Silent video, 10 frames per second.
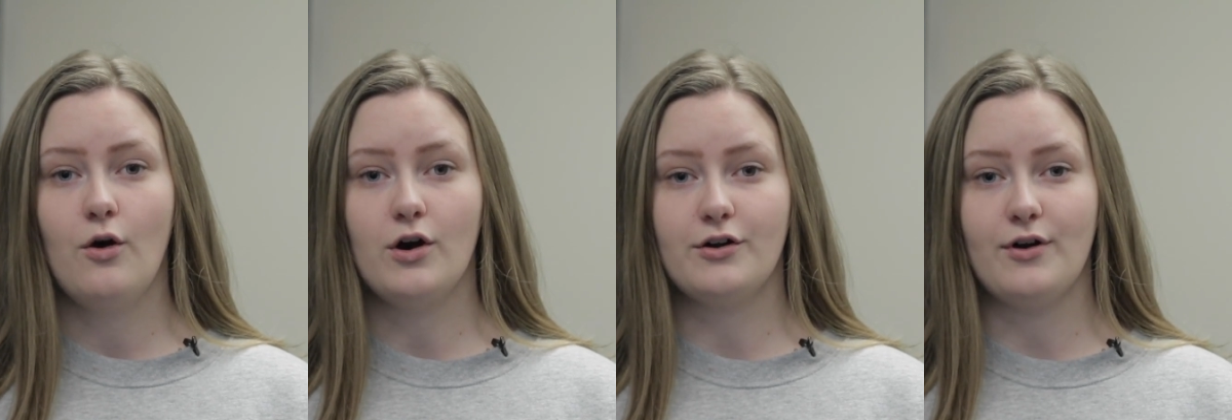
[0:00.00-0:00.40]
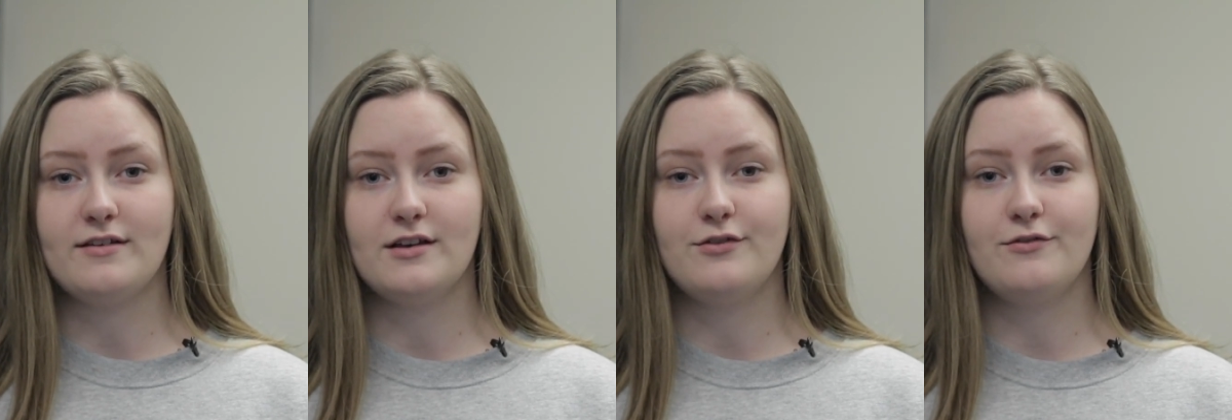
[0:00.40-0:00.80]
or
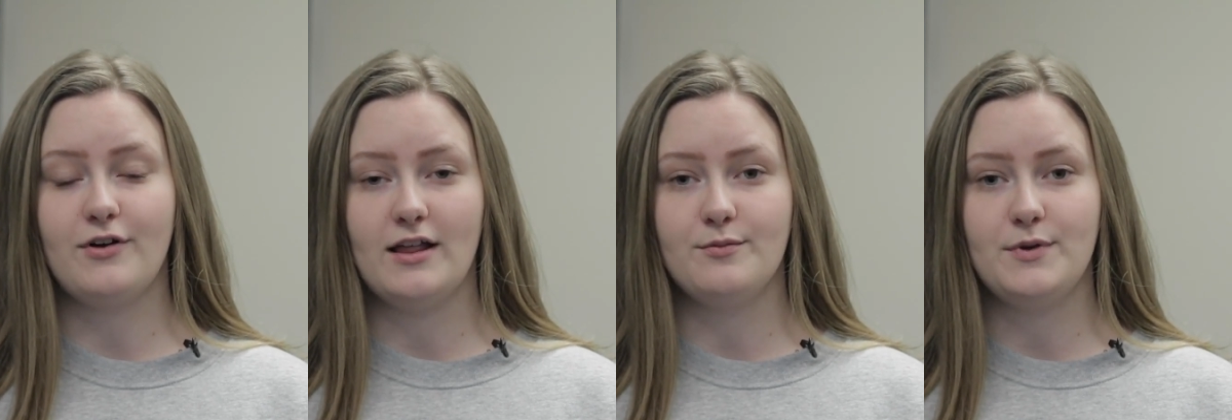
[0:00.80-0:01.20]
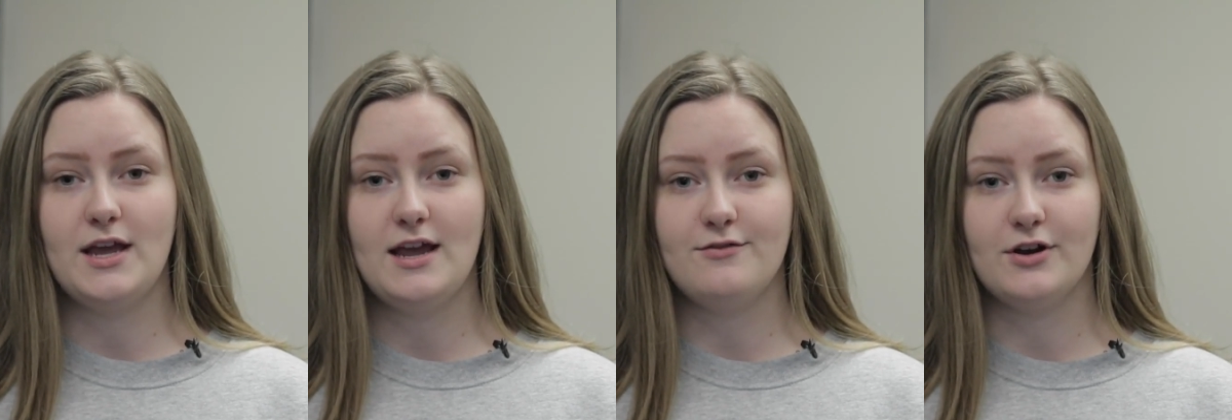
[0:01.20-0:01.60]
aggressive and violent
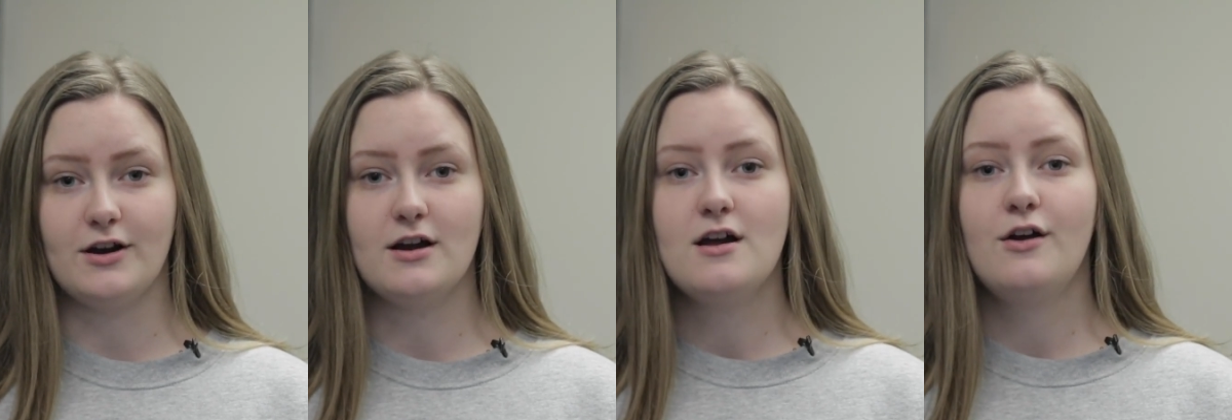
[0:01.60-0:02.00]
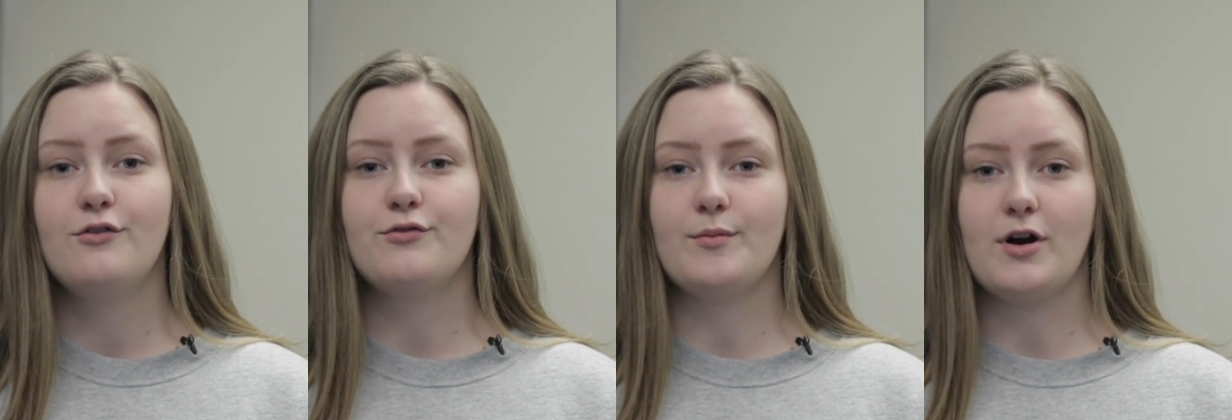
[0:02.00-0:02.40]
behavior
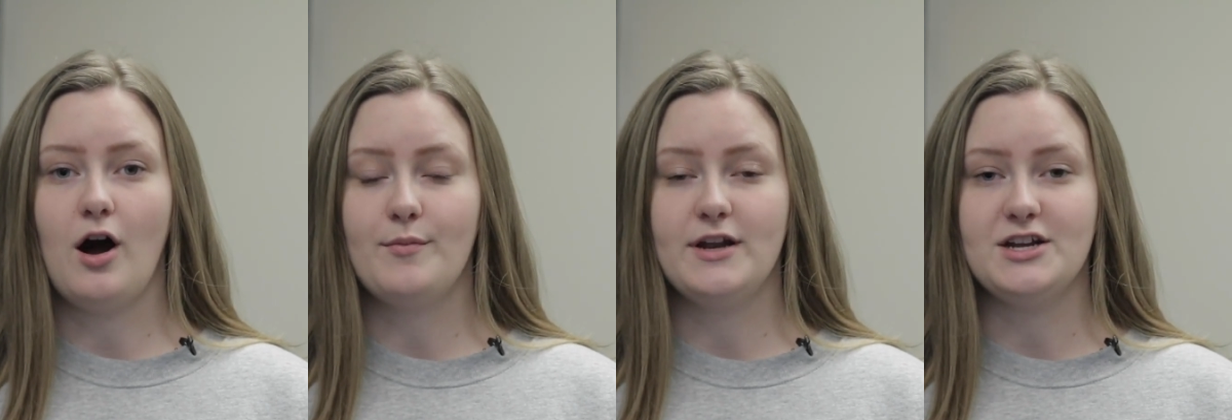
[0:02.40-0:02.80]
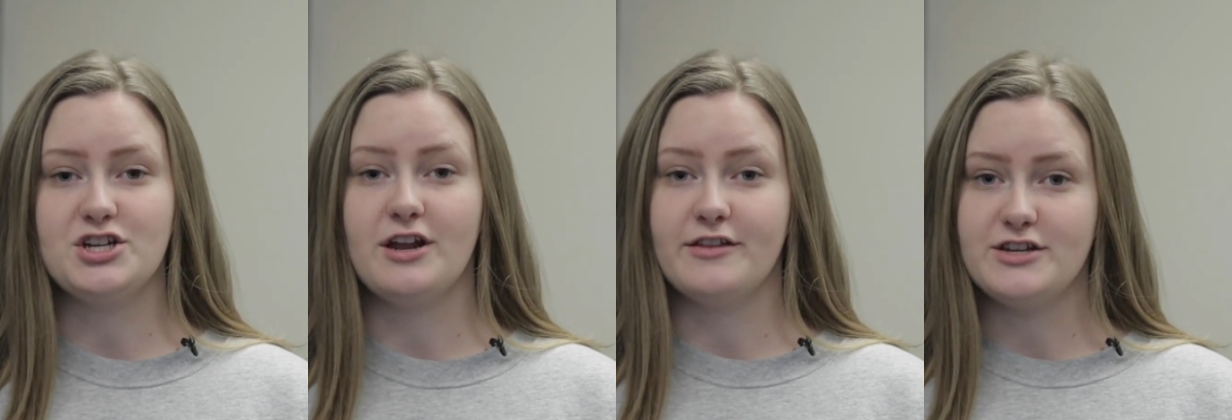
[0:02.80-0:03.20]
from a
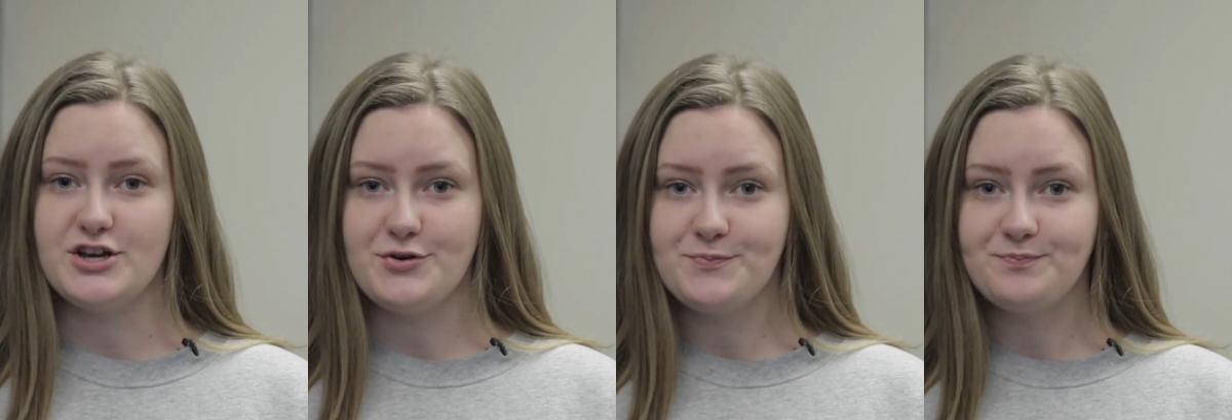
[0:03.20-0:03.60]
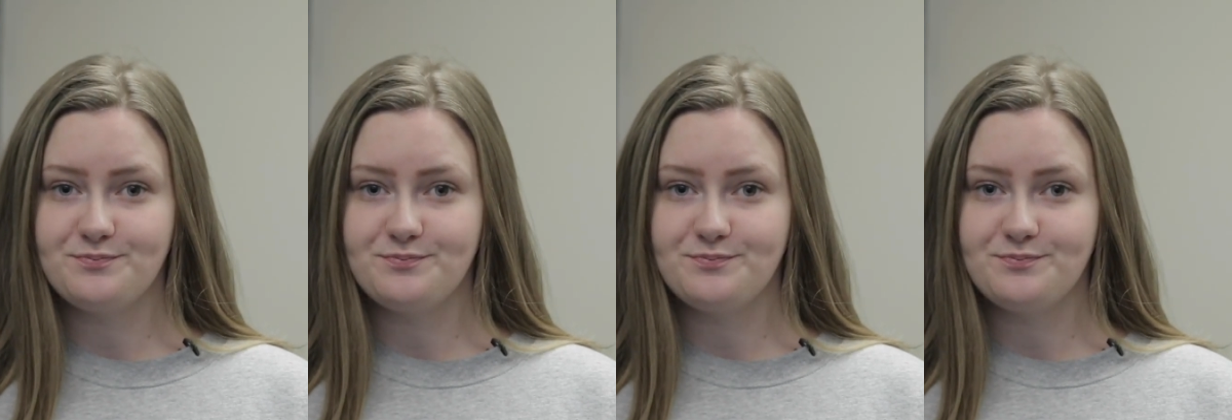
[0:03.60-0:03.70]
combination of the two.